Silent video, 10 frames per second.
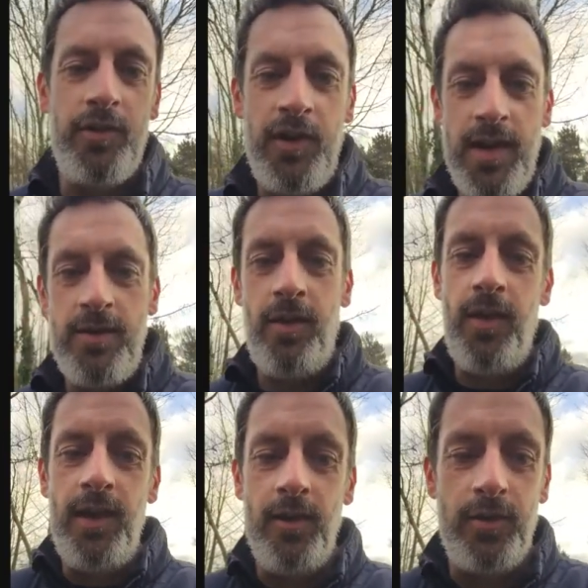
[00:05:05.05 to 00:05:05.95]
say
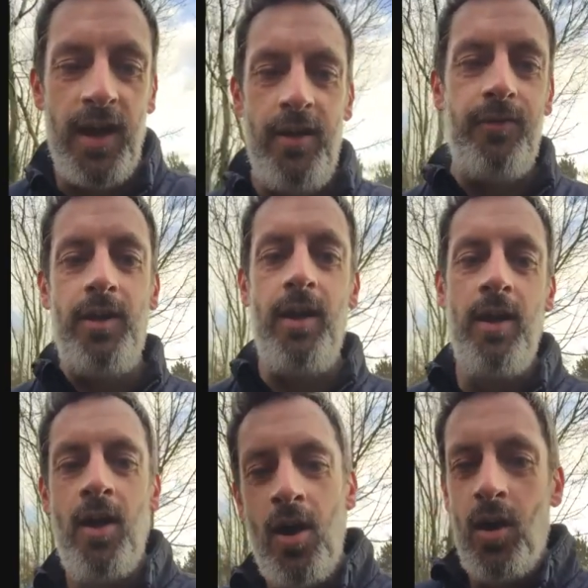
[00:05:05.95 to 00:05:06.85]
that they look
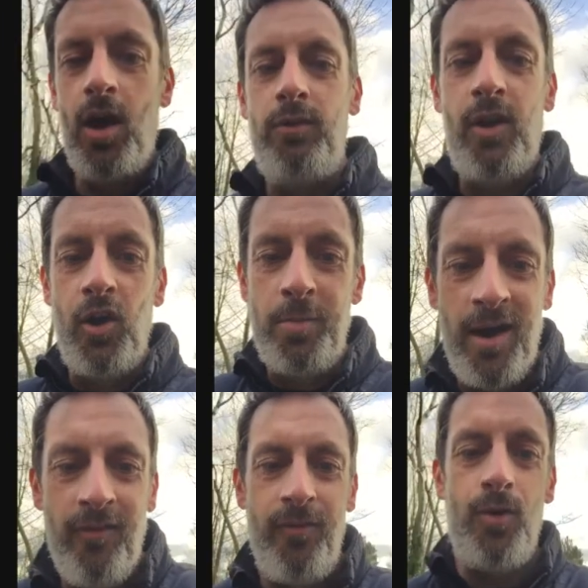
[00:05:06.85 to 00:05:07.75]
after around
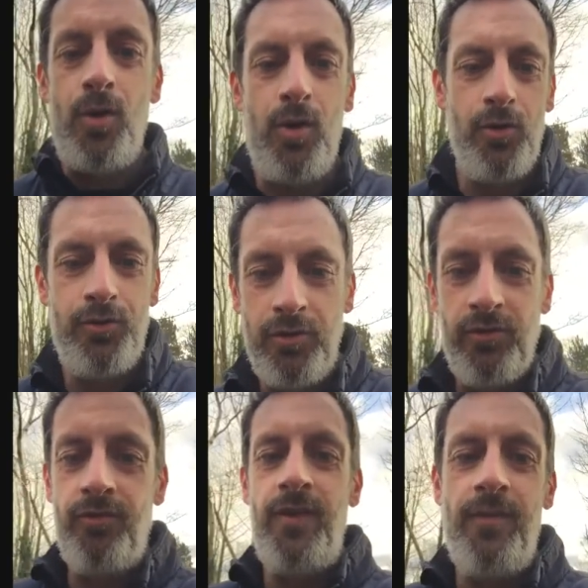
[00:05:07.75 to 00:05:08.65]
about
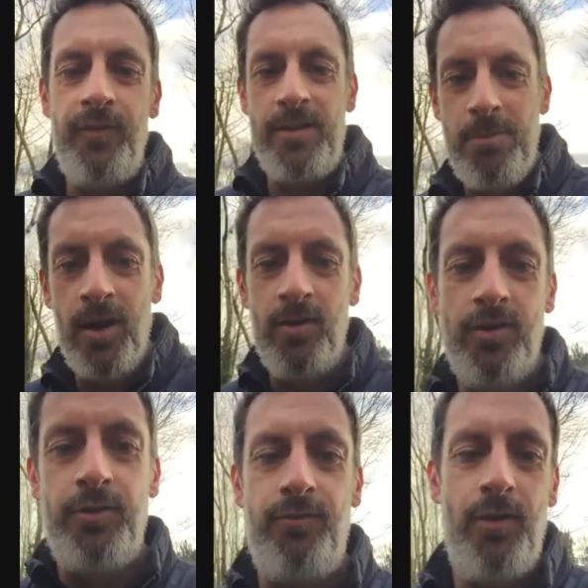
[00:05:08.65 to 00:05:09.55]
450
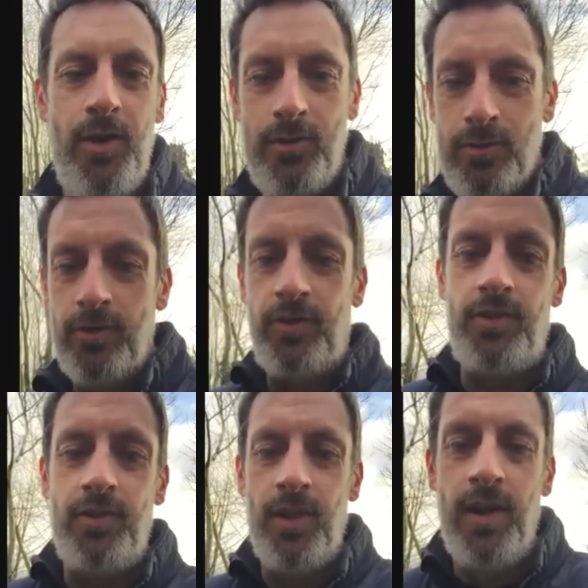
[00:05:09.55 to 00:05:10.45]
miles of
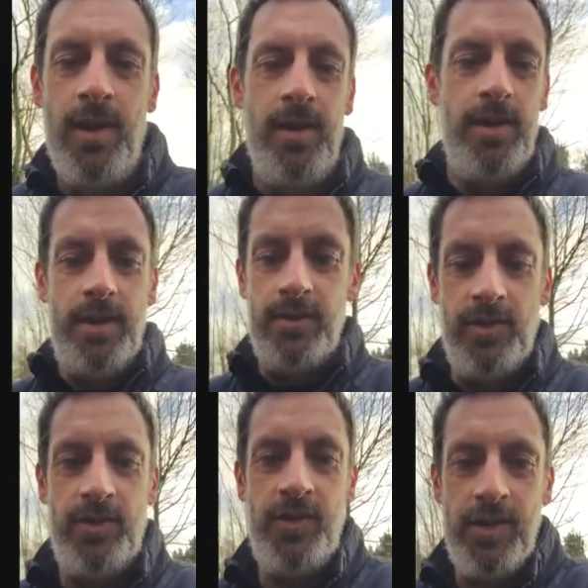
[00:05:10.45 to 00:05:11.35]
roads
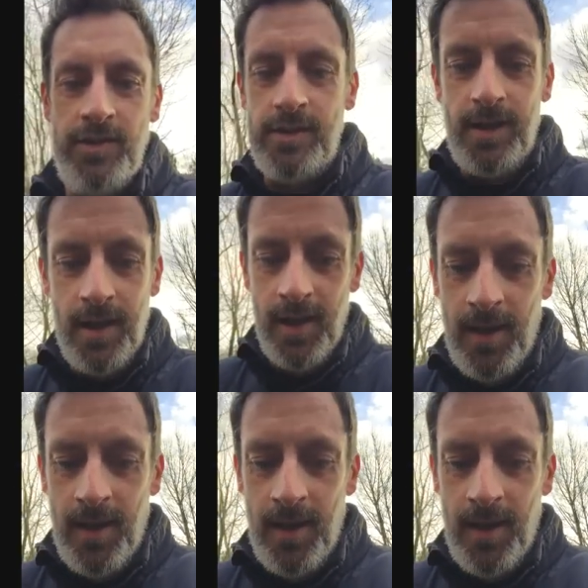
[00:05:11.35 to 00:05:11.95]
in the city,